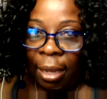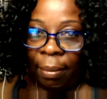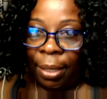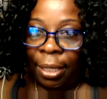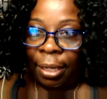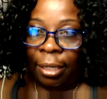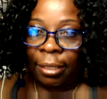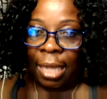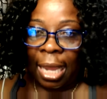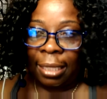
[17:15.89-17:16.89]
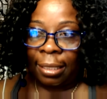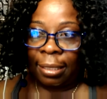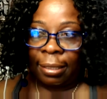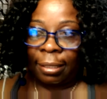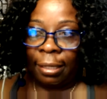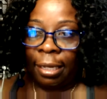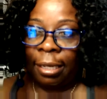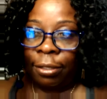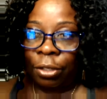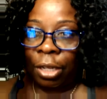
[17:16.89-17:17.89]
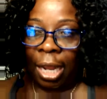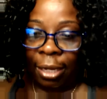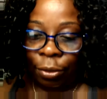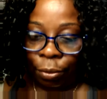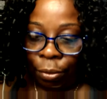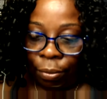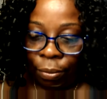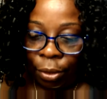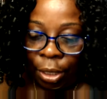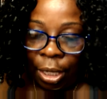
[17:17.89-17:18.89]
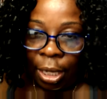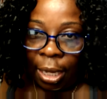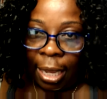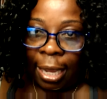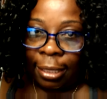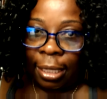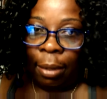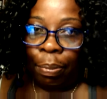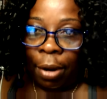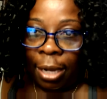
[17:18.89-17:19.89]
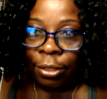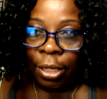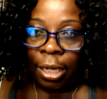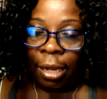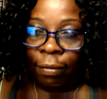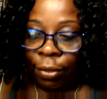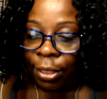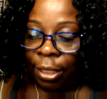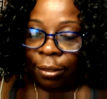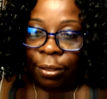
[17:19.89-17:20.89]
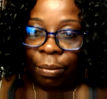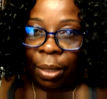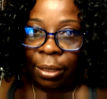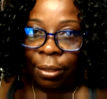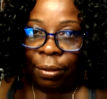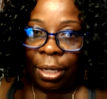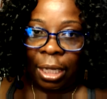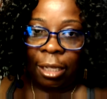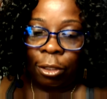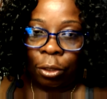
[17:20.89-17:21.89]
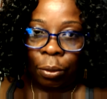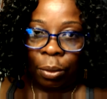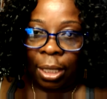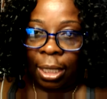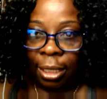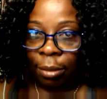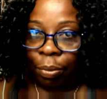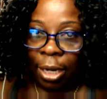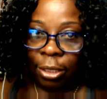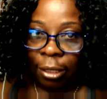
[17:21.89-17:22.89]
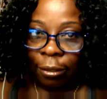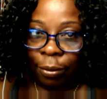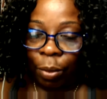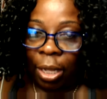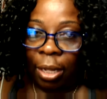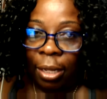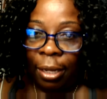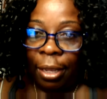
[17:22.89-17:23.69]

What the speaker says: because I see each classroom as a project every single semester and each student as a project as well.